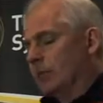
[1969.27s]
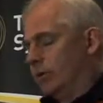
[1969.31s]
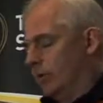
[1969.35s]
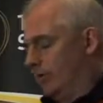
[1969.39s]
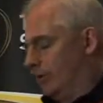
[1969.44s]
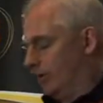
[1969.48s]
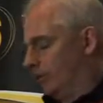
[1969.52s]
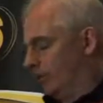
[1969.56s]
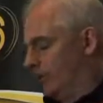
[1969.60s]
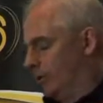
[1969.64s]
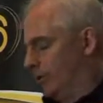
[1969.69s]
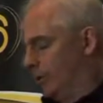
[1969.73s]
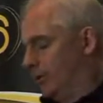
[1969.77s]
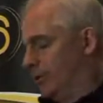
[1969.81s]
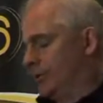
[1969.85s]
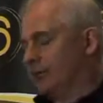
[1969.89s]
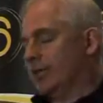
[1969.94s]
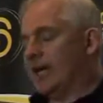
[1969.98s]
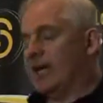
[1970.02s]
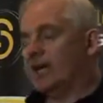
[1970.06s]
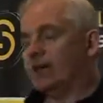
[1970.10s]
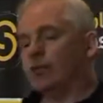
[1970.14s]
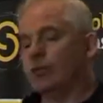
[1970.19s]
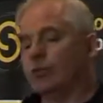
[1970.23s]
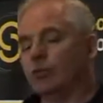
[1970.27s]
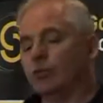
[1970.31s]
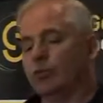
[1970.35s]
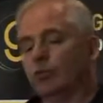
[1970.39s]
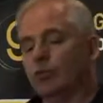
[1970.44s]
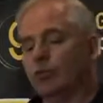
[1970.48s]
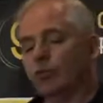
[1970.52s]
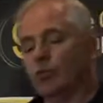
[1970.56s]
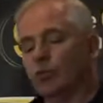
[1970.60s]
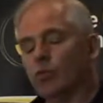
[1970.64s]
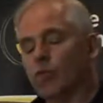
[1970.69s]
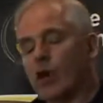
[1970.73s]
We've now,
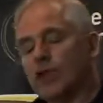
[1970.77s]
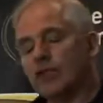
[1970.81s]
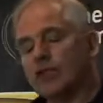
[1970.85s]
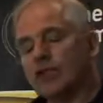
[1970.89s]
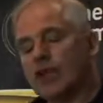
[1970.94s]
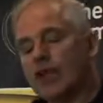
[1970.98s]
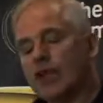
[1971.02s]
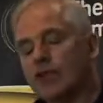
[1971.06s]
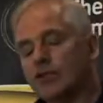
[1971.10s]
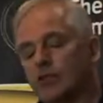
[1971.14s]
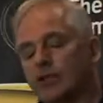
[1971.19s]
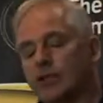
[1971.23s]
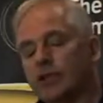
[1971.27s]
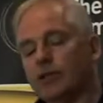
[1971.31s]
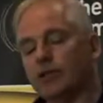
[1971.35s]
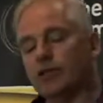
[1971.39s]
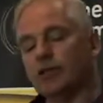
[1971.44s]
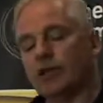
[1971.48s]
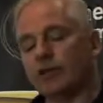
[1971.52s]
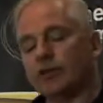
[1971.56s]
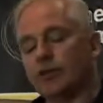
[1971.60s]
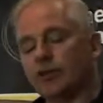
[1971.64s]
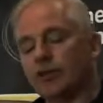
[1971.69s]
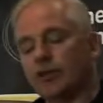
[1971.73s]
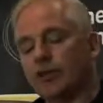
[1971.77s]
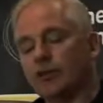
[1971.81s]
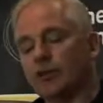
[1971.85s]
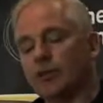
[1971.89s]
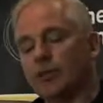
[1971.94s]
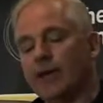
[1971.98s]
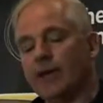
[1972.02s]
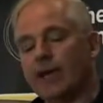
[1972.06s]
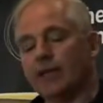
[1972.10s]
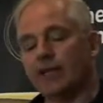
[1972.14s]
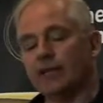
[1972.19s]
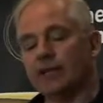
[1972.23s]
in one case, we let the
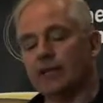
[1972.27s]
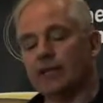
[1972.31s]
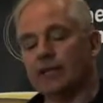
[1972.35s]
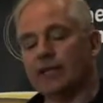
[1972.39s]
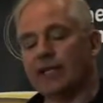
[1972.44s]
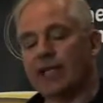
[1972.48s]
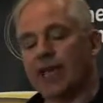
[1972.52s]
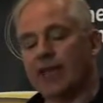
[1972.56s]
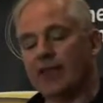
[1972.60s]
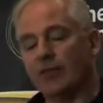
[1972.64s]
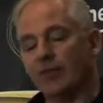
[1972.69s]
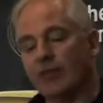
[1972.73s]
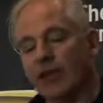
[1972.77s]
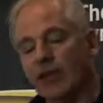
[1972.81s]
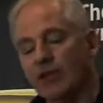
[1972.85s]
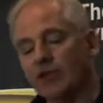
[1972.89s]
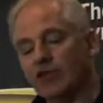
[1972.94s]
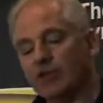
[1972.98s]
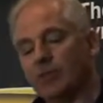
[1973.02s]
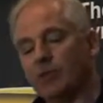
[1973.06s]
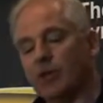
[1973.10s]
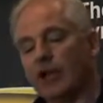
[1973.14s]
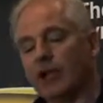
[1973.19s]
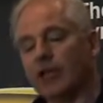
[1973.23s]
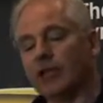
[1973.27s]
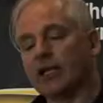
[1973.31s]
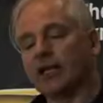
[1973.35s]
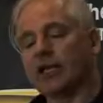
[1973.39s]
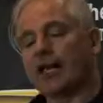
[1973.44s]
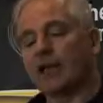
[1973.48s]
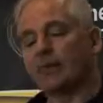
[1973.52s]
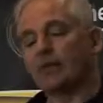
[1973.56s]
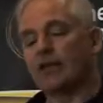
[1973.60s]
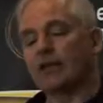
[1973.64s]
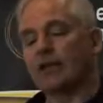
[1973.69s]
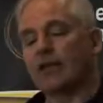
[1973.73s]
central banks allow the money supply to
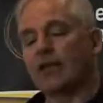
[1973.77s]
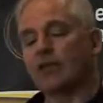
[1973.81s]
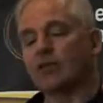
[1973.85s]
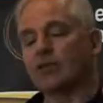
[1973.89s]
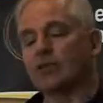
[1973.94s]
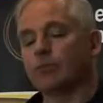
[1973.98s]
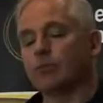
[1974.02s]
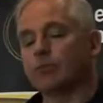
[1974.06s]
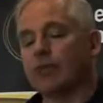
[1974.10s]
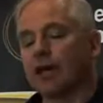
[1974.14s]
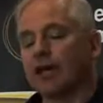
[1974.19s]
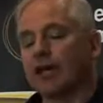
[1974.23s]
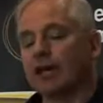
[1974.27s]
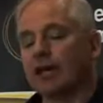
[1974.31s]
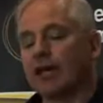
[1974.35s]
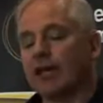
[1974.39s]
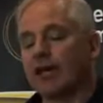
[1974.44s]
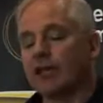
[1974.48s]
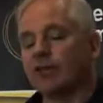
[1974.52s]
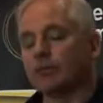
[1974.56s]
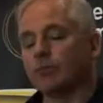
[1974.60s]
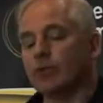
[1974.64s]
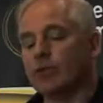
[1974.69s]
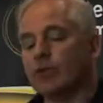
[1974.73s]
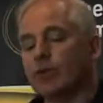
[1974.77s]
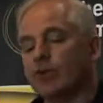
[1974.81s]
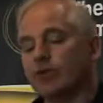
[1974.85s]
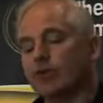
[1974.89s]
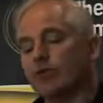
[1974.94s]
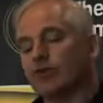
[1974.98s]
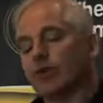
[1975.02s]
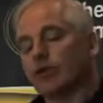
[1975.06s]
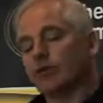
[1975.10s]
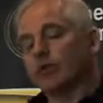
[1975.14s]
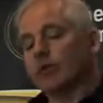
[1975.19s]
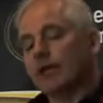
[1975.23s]
collapse. In the other case, we let
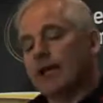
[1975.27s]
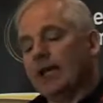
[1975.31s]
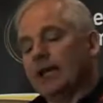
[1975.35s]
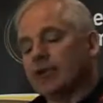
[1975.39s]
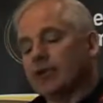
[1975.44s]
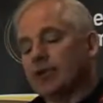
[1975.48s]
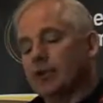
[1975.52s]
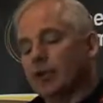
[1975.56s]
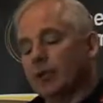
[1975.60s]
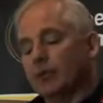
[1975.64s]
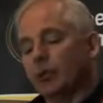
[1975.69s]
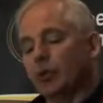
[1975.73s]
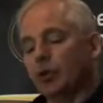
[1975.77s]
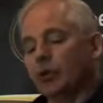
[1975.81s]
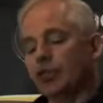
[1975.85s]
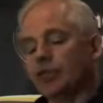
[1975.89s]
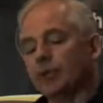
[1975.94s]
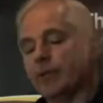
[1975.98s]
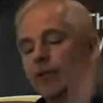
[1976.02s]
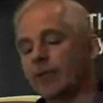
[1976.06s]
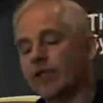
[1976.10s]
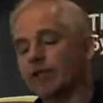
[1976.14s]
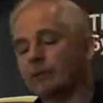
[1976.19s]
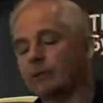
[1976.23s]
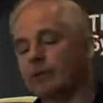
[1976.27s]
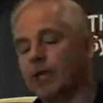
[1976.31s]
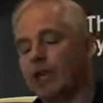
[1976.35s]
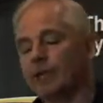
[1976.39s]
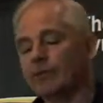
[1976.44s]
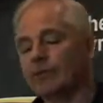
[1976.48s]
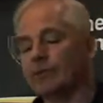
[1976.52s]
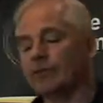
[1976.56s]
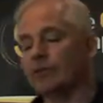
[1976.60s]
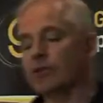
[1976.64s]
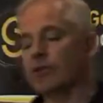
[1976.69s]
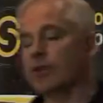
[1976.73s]
the central banks push the money supply
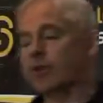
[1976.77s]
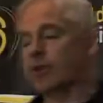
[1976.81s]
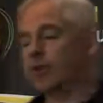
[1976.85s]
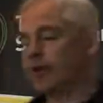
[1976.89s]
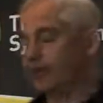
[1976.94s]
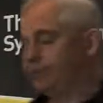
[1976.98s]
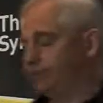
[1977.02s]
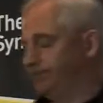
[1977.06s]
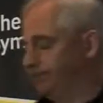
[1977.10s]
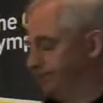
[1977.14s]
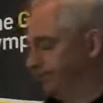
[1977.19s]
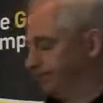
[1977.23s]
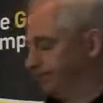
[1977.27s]
up even higher.